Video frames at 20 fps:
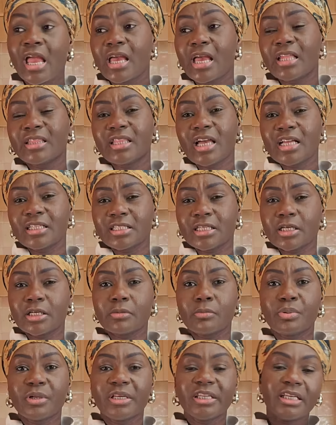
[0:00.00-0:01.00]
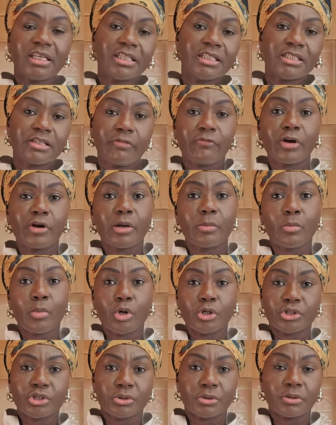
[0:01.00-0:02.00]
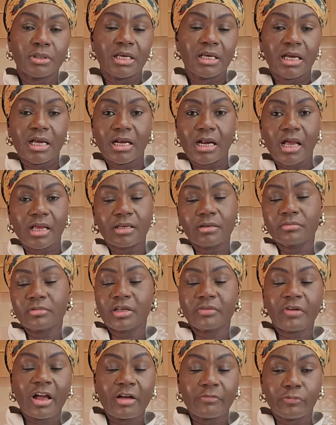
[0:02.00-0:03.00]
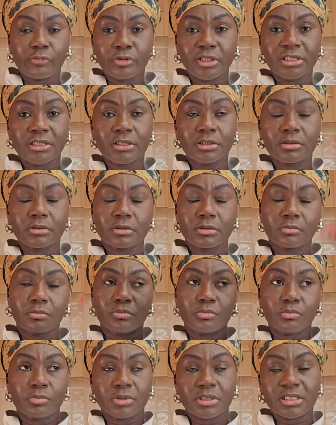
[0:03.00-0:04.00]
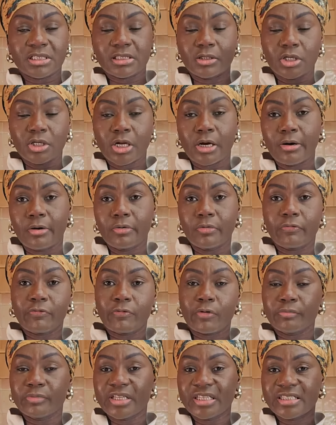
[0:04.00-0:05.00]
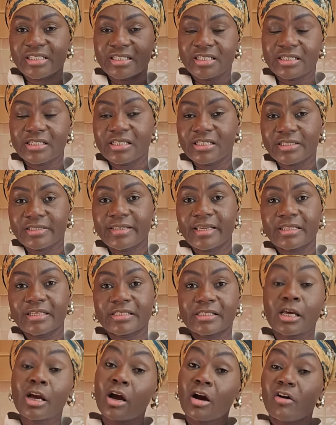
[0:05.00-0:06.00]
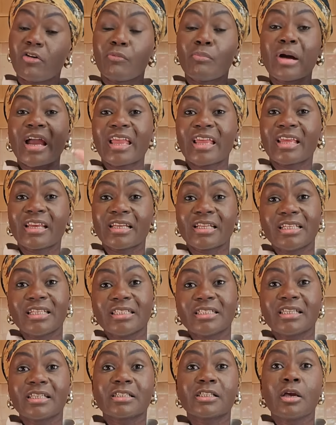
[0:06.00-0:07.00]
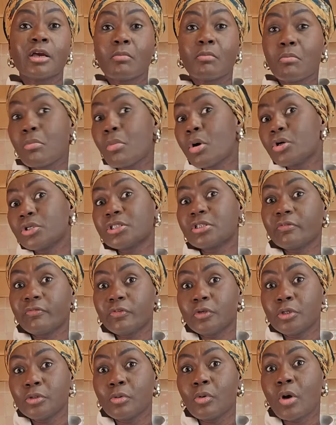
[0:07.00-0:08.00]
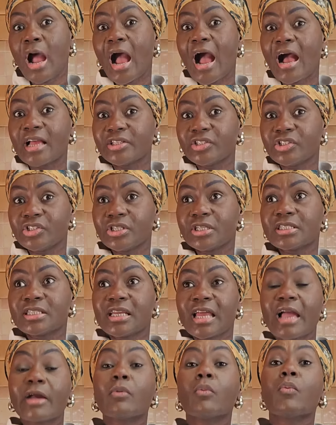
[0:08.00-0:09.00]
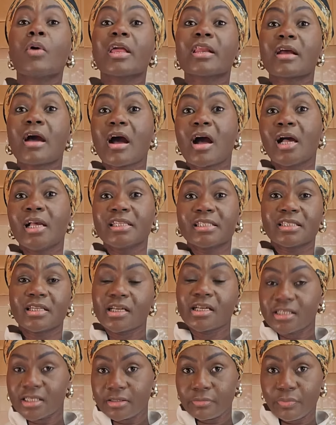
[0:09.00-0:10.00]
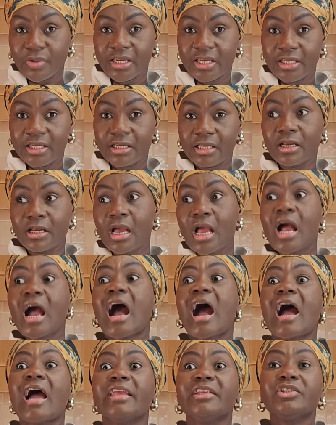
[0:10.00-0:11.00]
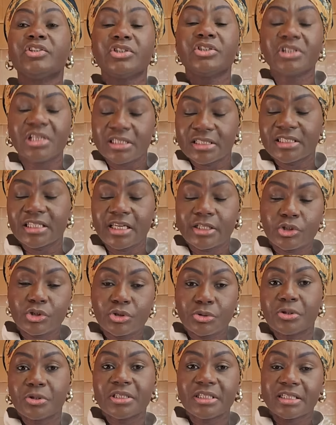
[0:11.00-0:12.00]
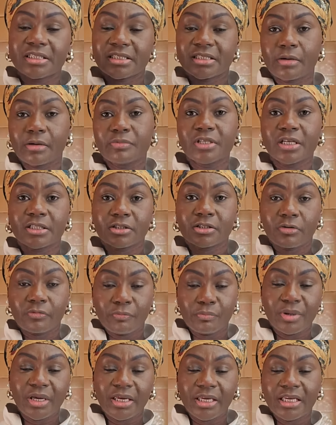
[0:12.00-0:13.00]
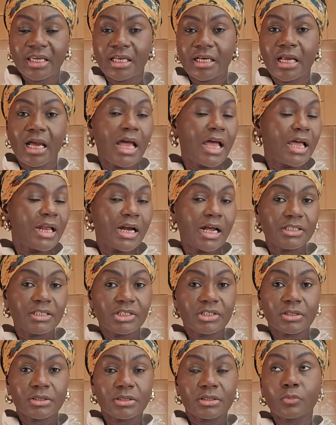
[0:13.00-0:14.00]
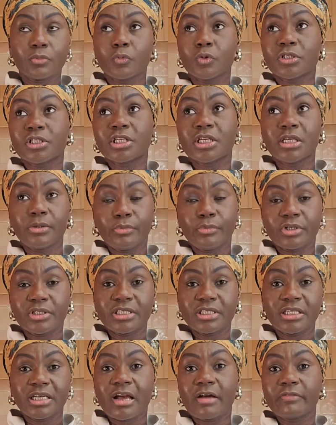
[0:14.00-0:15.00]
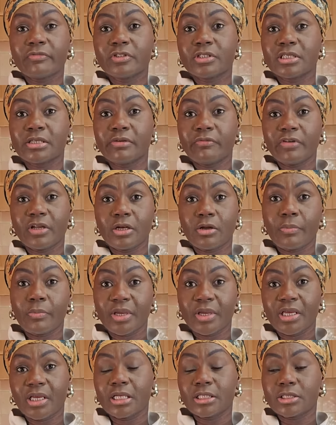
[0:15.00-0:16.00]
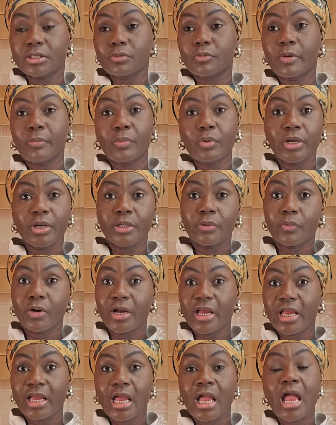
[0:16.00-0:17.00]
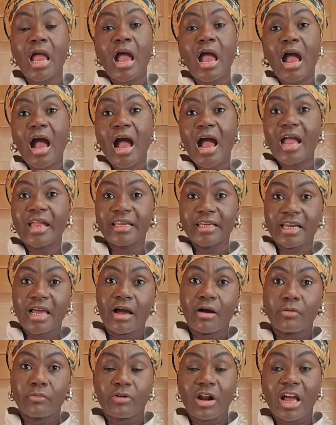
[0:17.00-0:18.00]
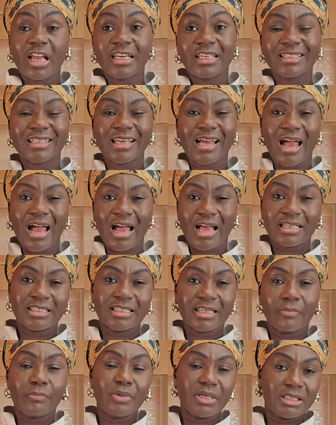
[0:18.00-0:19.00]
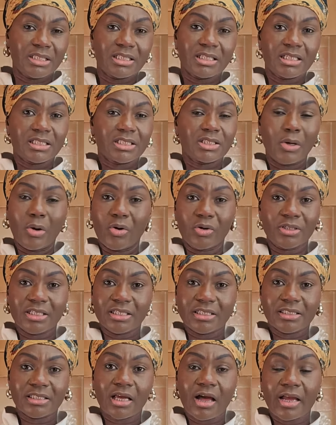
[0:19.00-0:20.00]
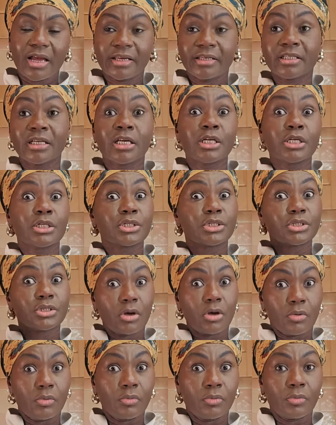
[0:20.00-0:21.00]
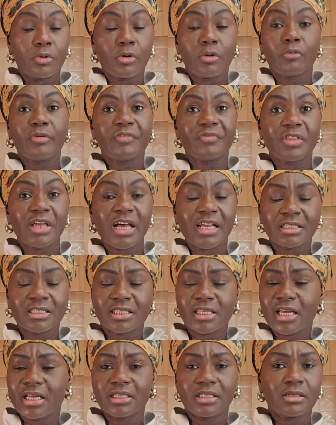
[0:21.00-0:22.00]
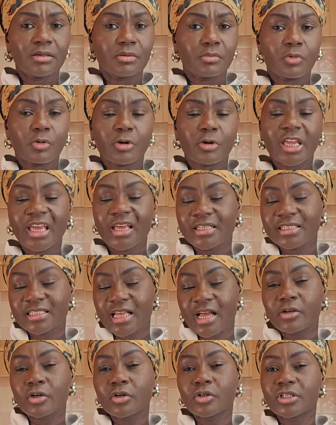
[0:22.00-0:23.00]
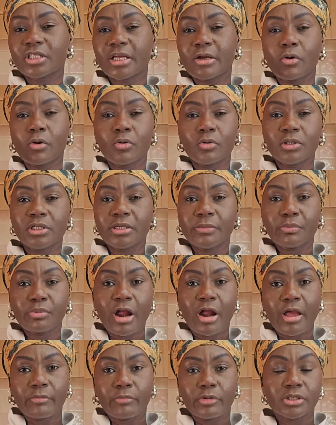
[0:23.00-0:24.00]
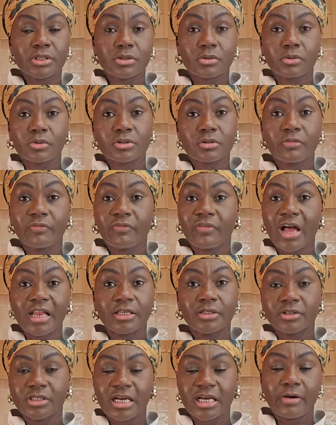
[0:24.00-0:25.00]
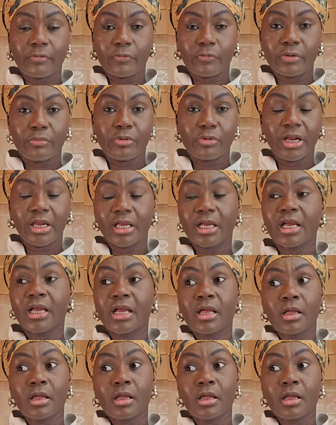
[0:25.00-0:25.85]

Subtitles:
And that's a completely different module. And I have reason to know from the statistics of my analytics, most of you are just like when I started baking. I just enjoyed the subject of baking, and I just was curious enough to develop it to a point where I now run it as a business on the side. So with that said, cakes are not the only primary source of value that we bring.